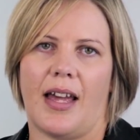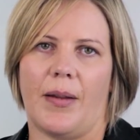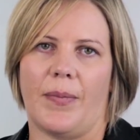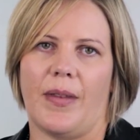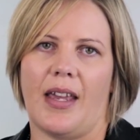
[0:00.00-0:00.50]

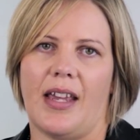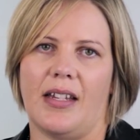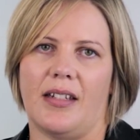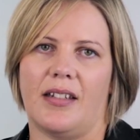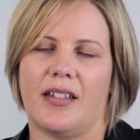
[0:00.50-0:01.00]

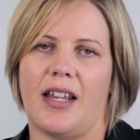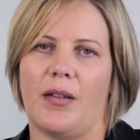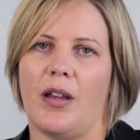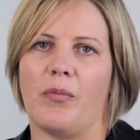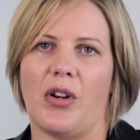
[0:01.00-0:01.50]
And
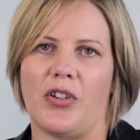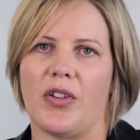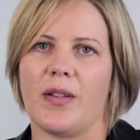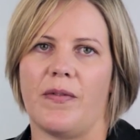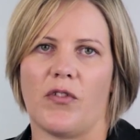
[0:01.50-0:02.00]
at
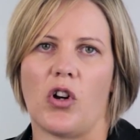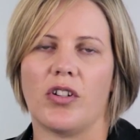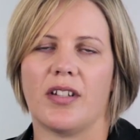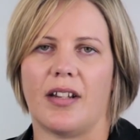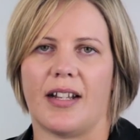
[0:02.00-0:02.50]
PRENDOS we've
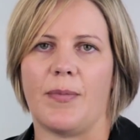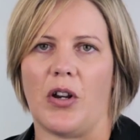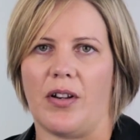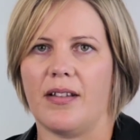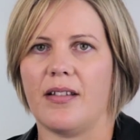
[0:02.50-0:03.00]
got
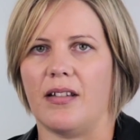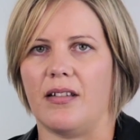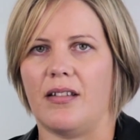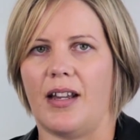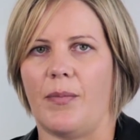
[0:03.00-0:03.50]
experience
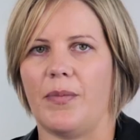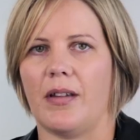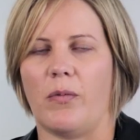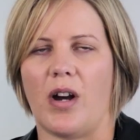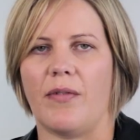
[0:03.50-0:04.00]
in
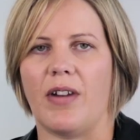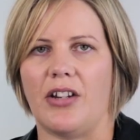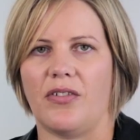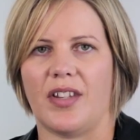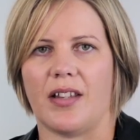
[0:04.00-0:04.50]
a wide
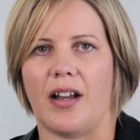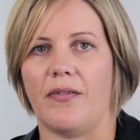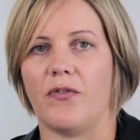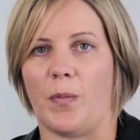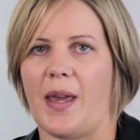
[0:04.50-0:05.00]
range of
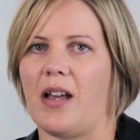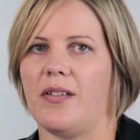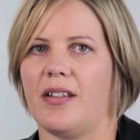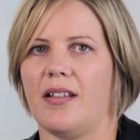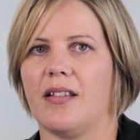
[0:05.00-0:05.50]
design from
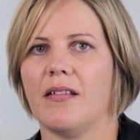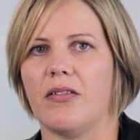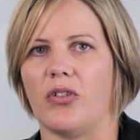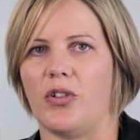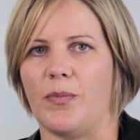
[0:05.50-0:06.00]
houses
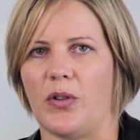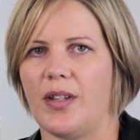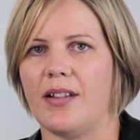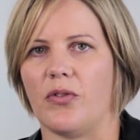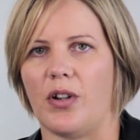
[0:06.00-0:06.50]
through to
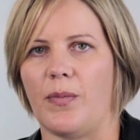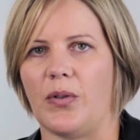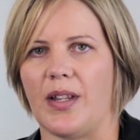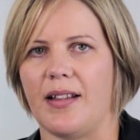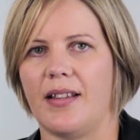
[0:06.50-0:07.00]
multi-storey
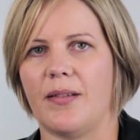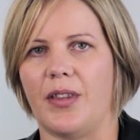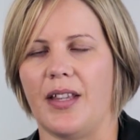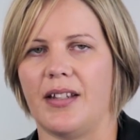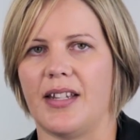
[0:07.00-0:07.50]
buildings
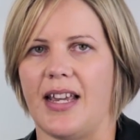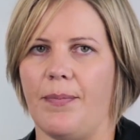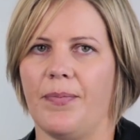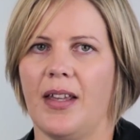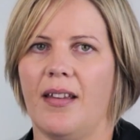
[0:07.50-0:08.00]
within the
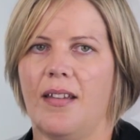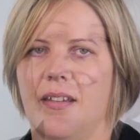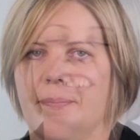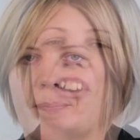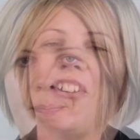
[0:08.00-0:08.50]
team.
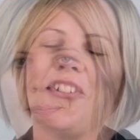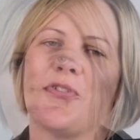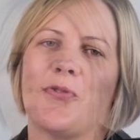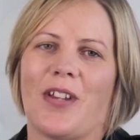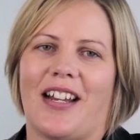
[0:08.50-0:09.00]
So in
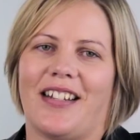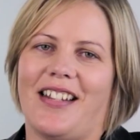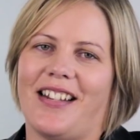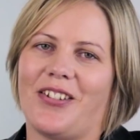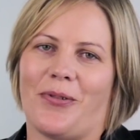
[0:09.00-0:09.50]
short,
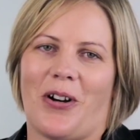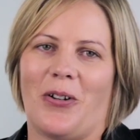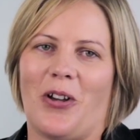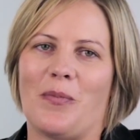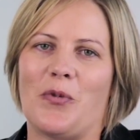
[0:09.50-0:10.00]
architects do a
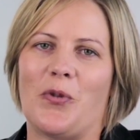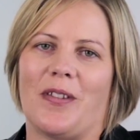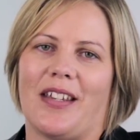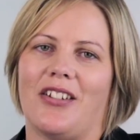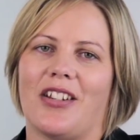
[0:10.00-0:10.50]
whole lot more
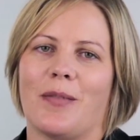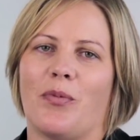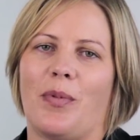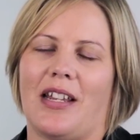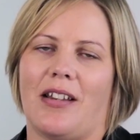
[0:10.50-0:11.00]
than just
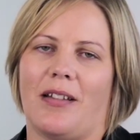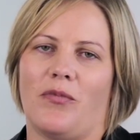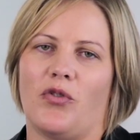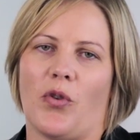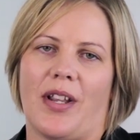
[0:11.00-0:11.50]
prepare
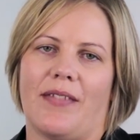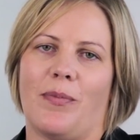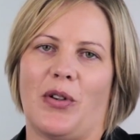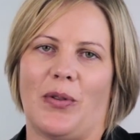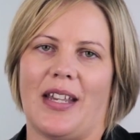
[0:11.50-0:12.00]
drawings for
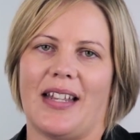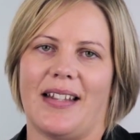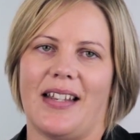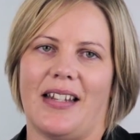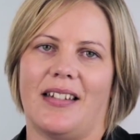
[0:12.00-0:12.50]
building
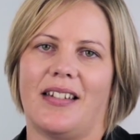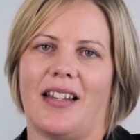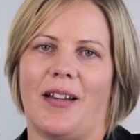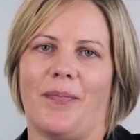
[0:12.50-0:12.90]
consent.